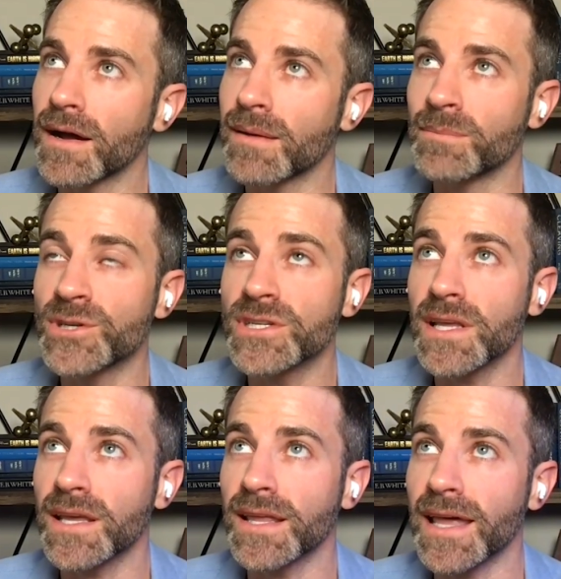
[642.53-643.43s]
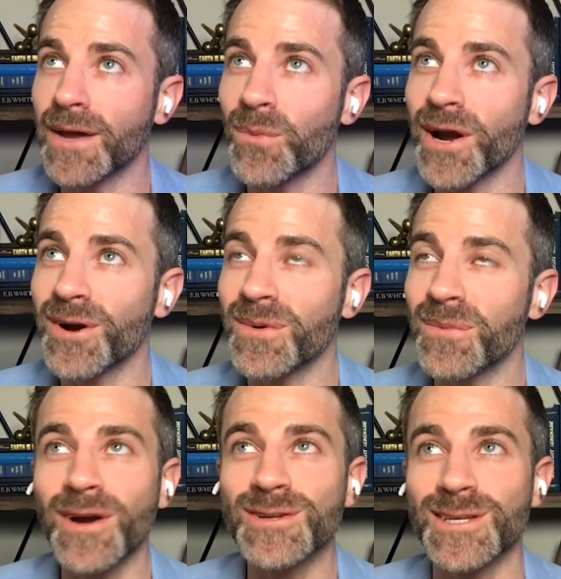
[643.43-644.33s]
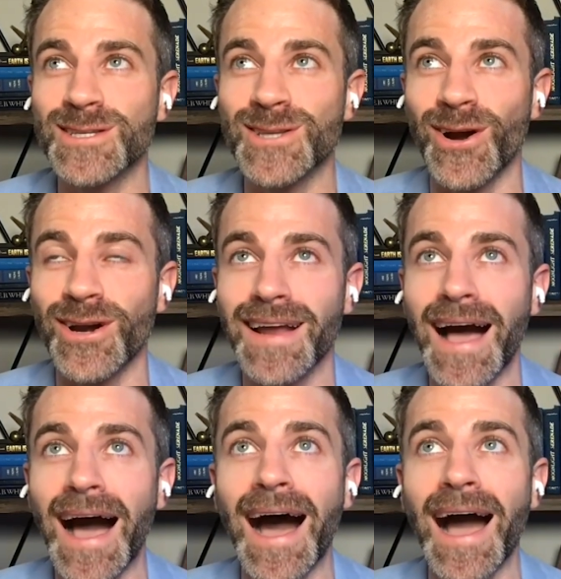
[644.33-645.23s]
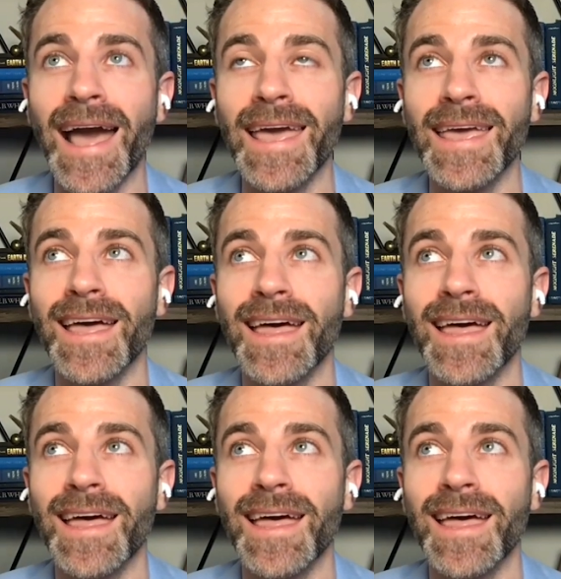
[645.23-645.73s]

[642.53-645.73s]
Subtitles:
I'm just thinking like where to start. I